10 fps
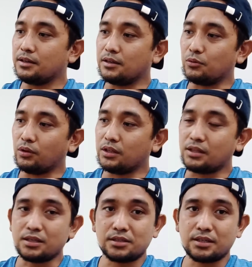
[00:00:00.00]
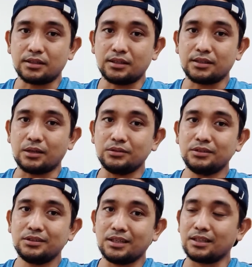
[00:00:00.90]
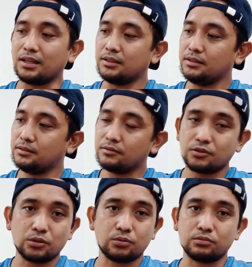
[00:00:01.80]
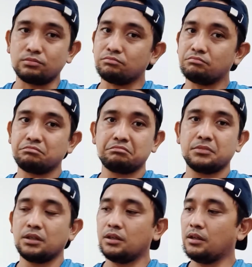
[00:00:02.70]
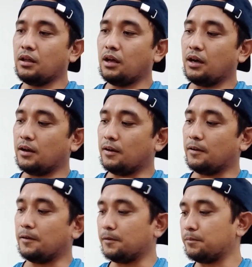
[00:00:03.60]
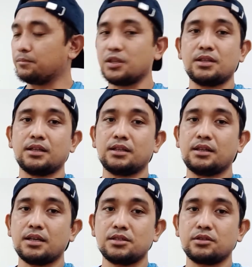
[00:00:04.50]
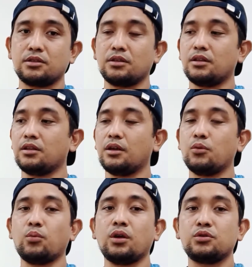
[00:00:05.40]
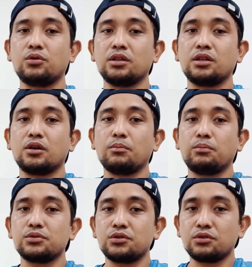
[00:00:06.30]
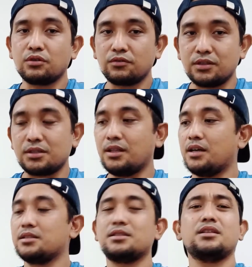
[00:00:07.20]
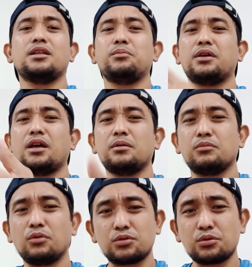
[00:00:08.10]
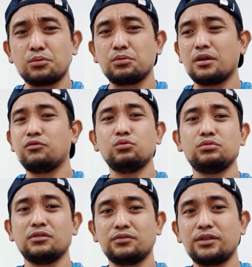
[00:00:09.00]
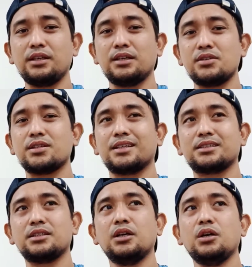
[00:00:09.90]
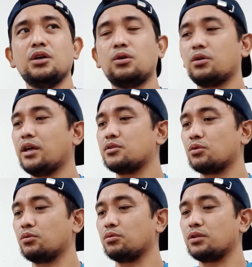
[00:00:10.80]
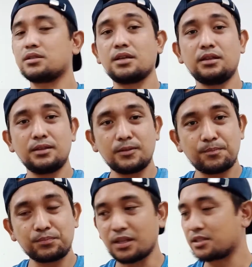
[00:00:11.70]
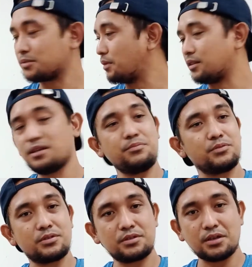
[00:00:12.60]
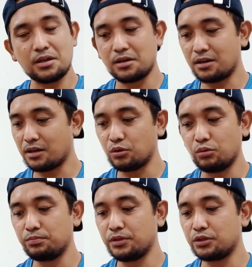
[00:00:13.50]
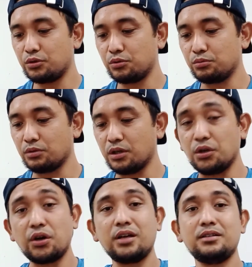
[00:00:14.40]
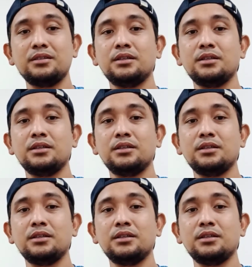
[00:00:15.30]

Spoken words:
when the dust settle down like that. So the dust, where during the decomposition of this dust, they became also a food of the insects. Okay, so that's it. That's my tips. I hope that you learn